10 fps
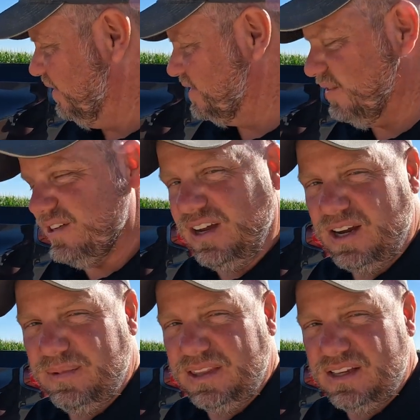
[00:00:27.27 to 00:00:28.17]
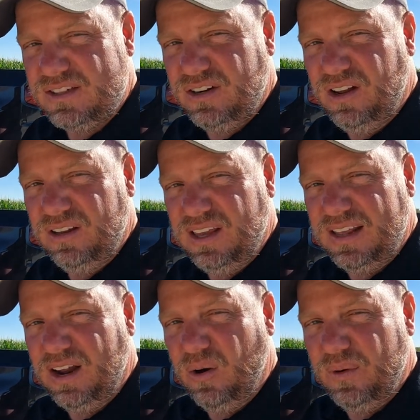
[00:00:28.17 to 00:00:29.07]
let's go ahead and talk about the install
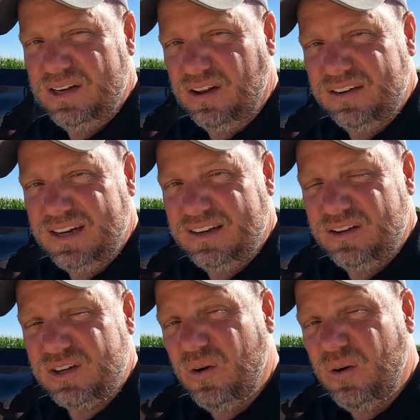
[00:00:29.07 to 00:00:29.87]
and how it went, all the details.